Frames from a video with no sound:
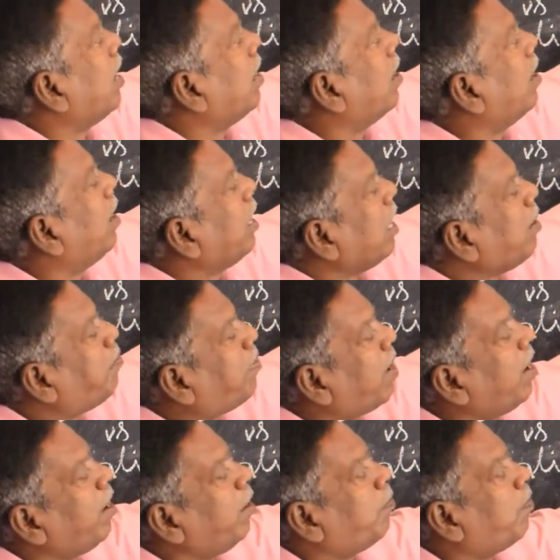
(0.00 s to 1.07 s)
And
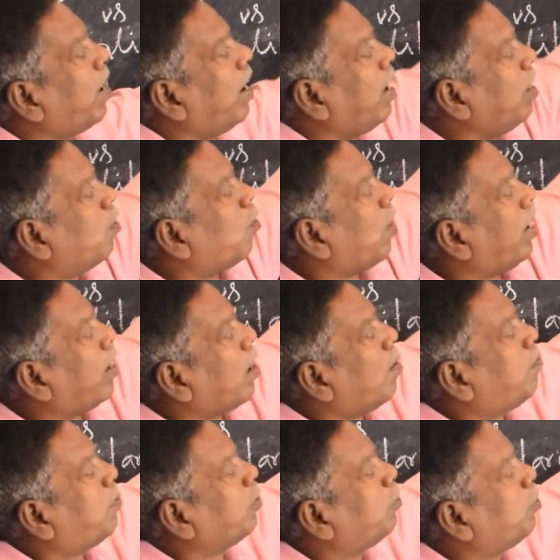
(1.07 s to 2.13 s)
imperative planning, quite
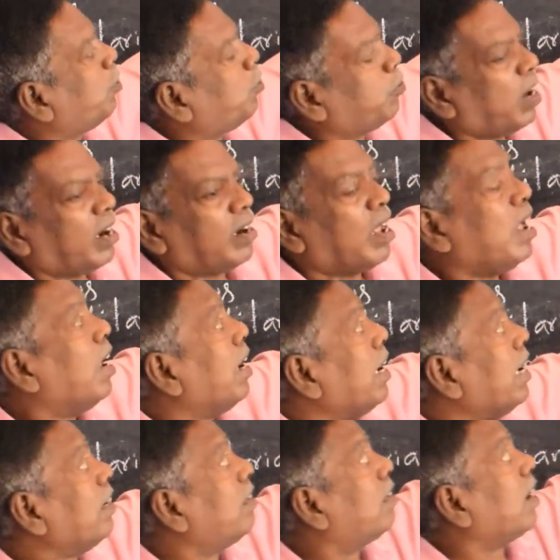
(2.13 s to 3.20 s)
opposite to
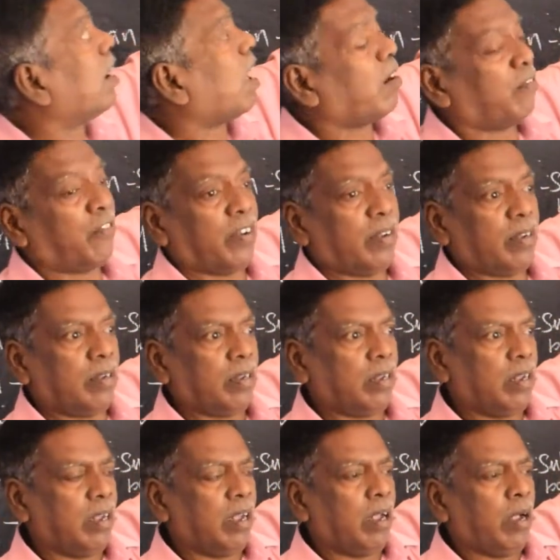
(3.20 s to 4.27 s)
that. Instead of
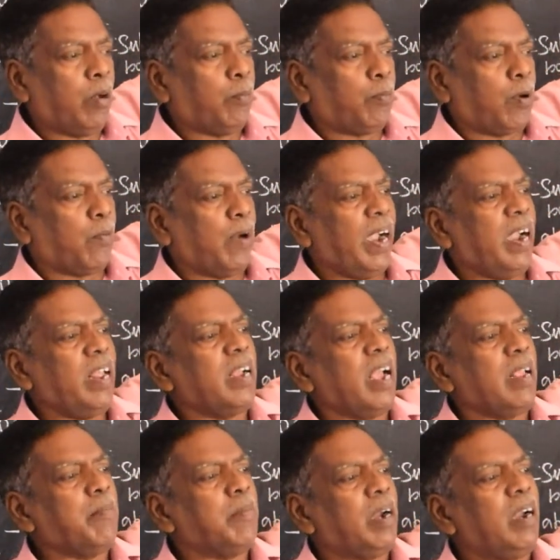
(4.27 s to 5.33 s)
providing
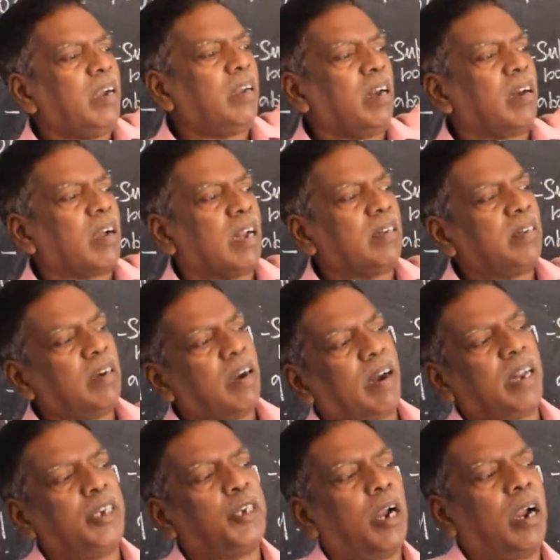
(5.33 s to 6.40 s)
a little
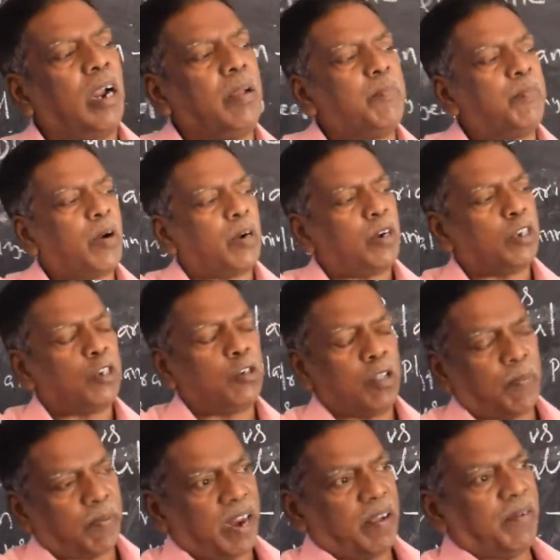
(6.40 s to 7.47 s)
consideration and importance
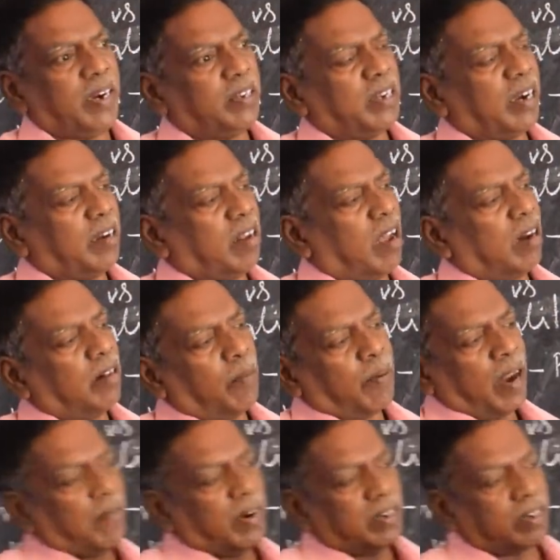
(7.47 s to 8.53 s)
to the private
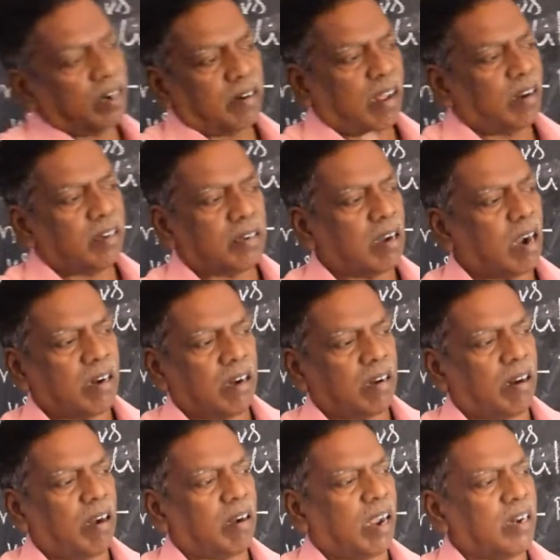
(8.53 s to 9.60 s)
sector is not
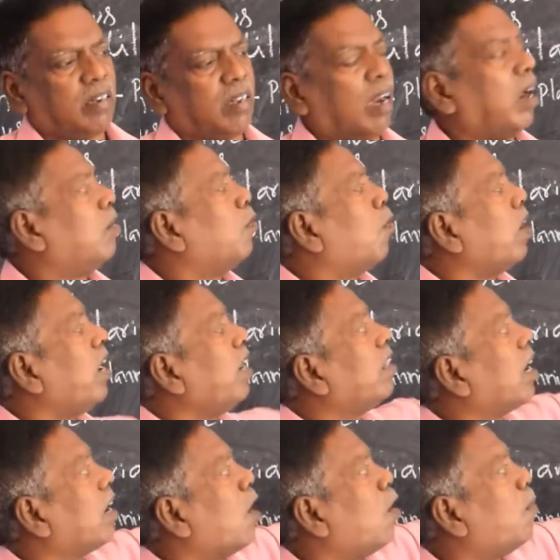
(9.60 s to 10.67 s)
at all considered.
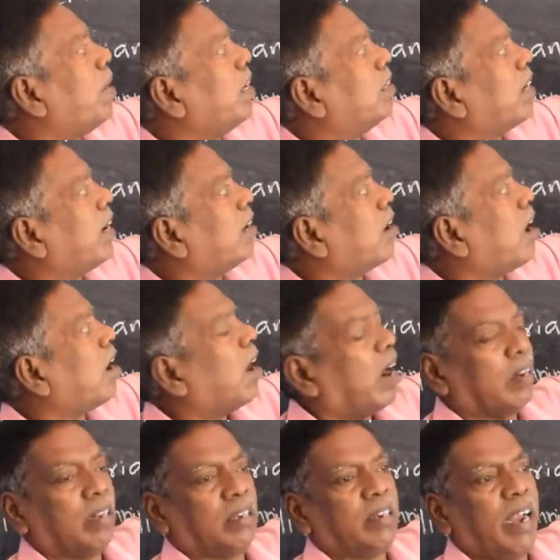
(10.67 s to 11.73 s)
Only the government
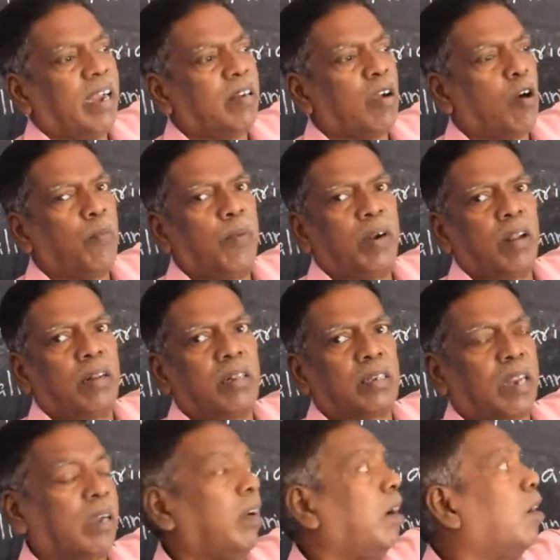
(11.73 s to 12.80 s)
sector and the state government or
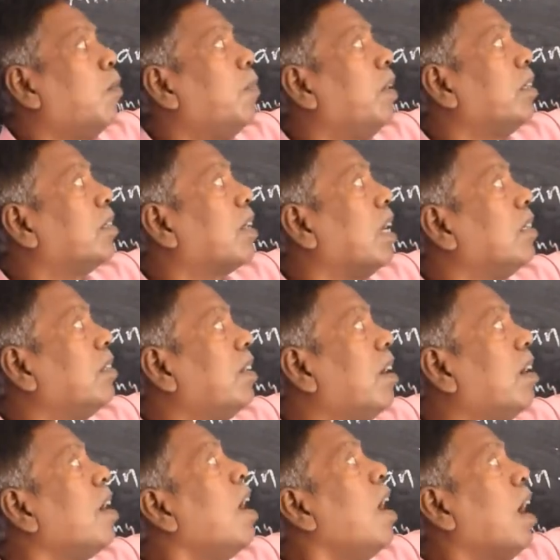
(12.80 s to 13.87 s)
the central government is
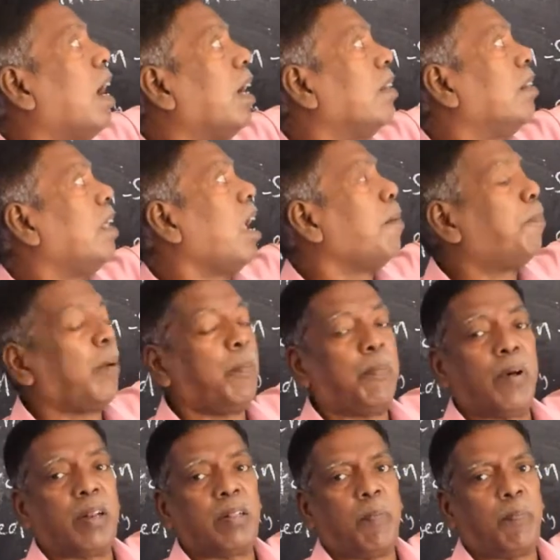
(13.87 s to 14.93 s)
considered, and they
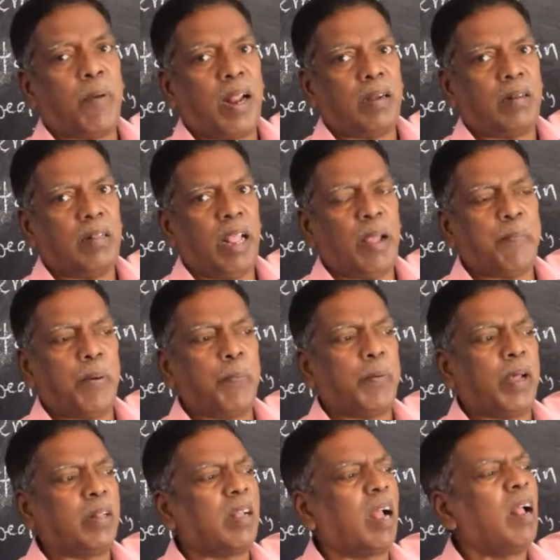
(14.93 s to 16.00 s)
prepare the plan. They
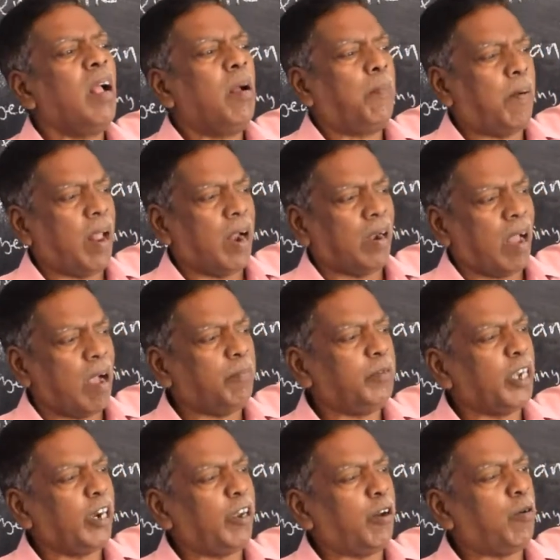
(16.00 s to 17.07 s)
prepare the plan,
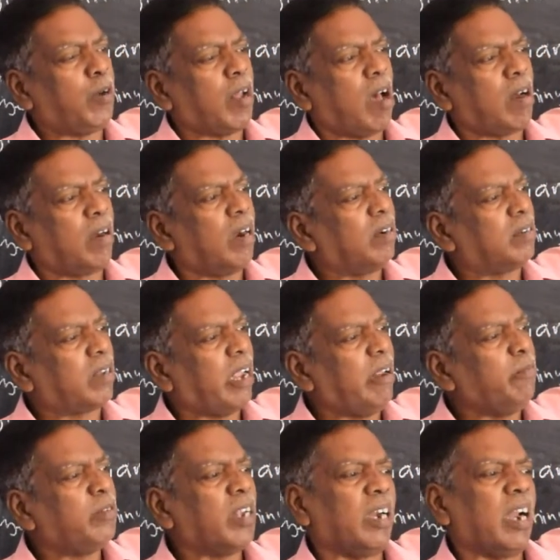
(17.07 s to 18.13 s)
objective, target,
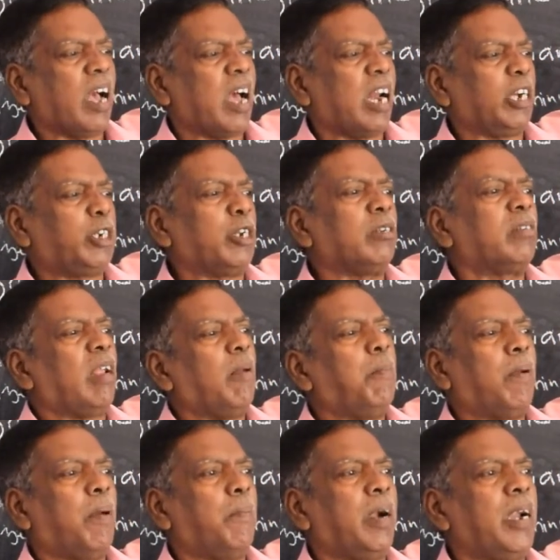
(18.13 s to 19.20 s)
schemes, directions,
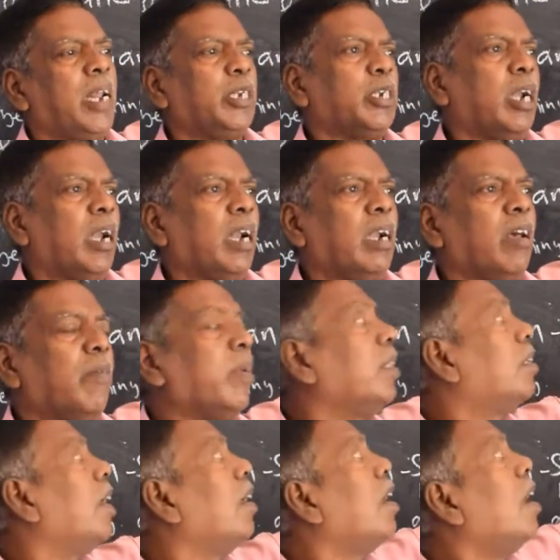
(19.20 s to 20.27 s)
implementation and
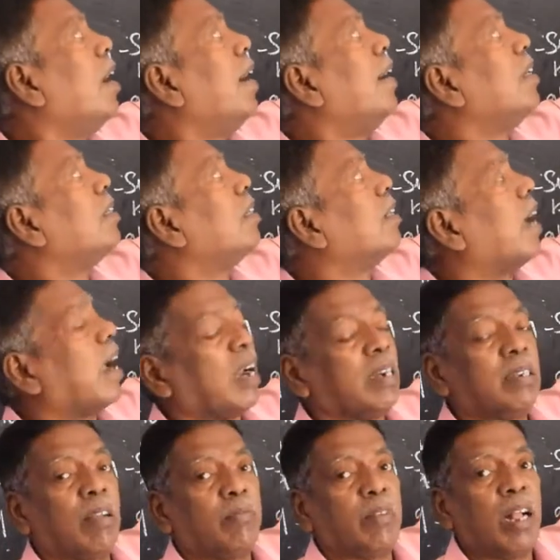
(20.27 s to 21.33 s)
everything. It is in the
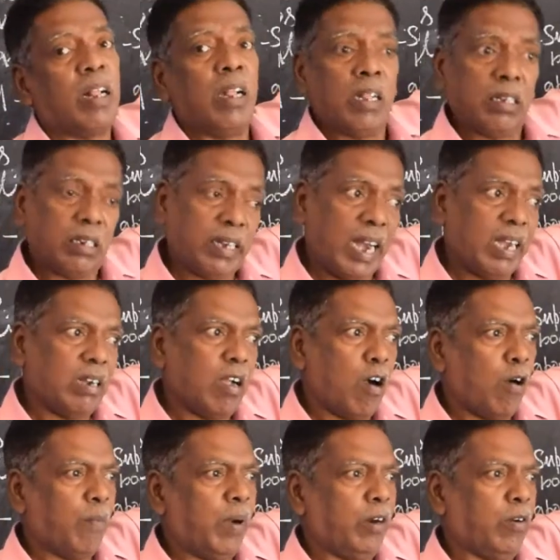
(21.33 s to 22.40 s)
hands of the state
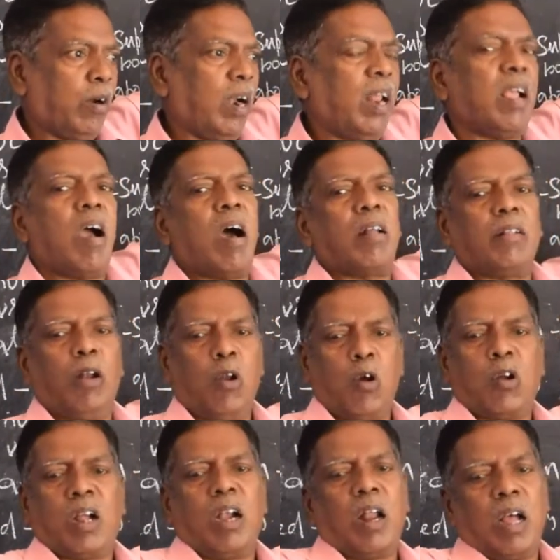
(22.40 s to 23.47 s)
government only or the
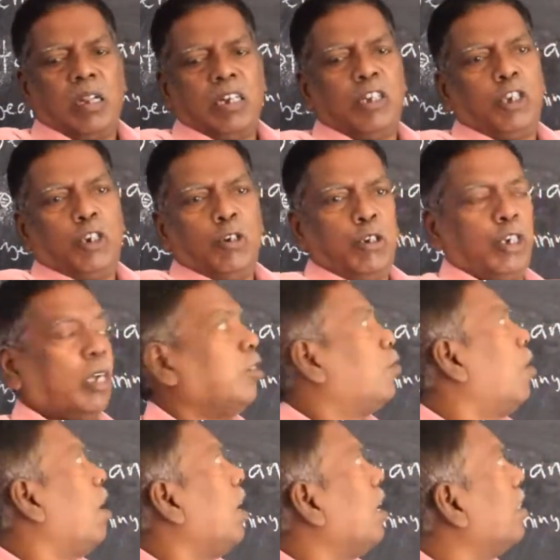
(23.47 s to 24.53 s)
local institutions